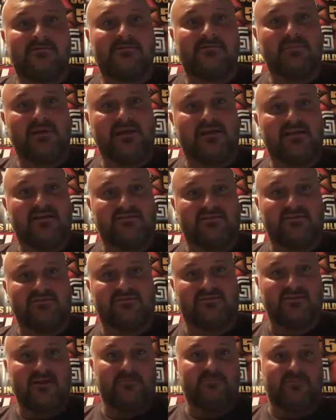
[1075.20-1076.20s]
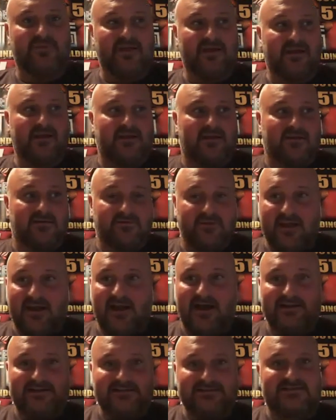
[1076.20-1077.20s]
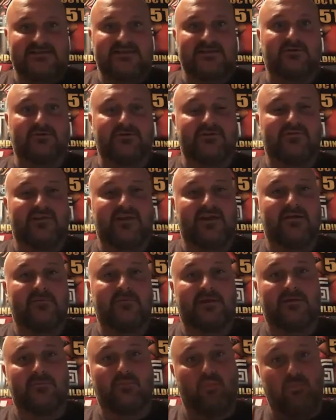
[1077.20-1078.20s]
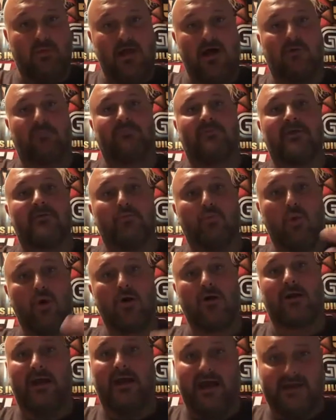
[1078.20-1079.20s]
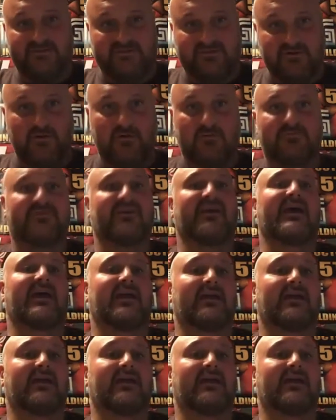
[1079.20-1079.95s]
because of something that I instilled in them and helped them work at to obtain.